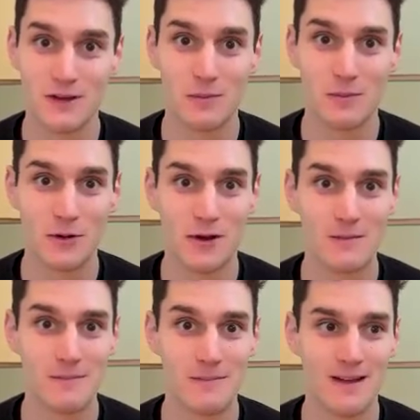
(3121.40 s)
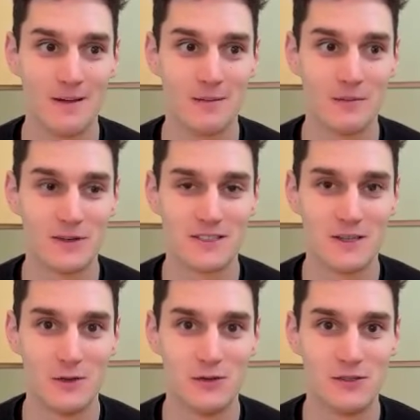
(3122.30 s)
developed program, which is a
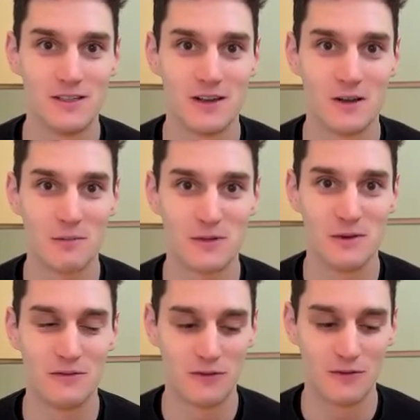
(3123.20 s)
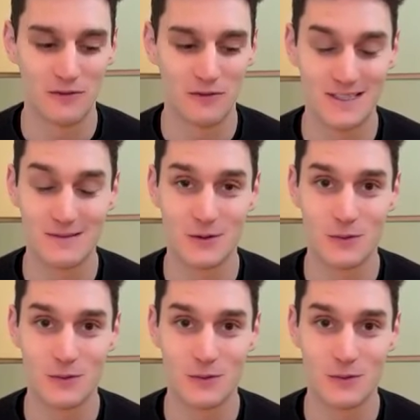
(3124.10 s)
huge accomplishment for our team.